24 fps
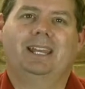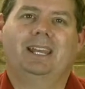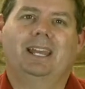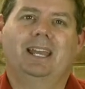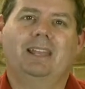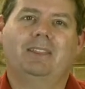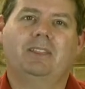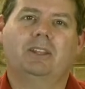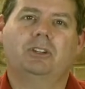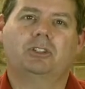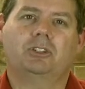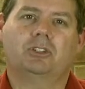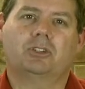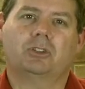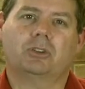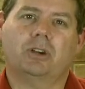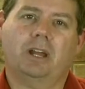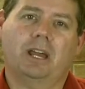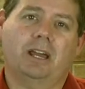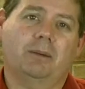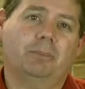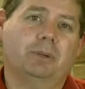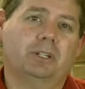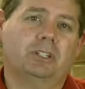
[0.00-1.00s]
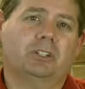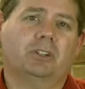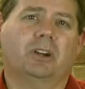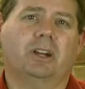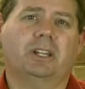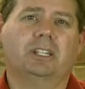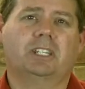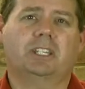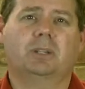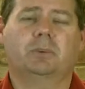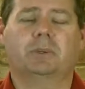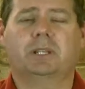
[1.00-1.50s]
and the drama
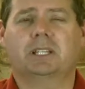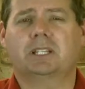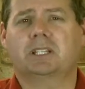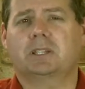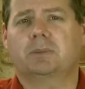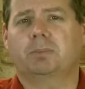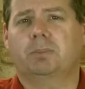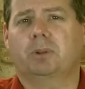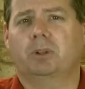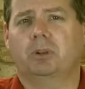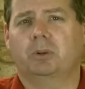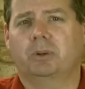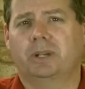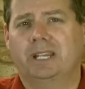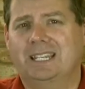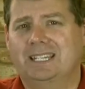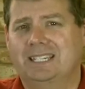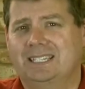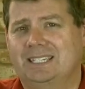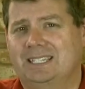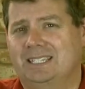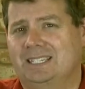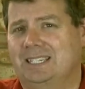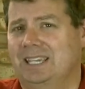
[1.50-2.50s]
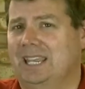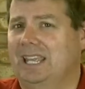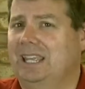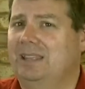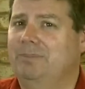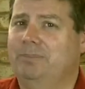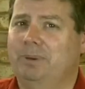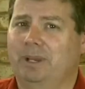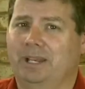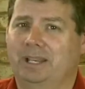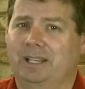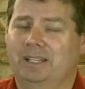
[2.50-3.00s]
tried to explore it
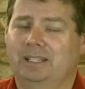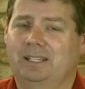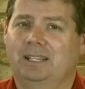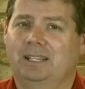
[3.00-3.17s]
deeper.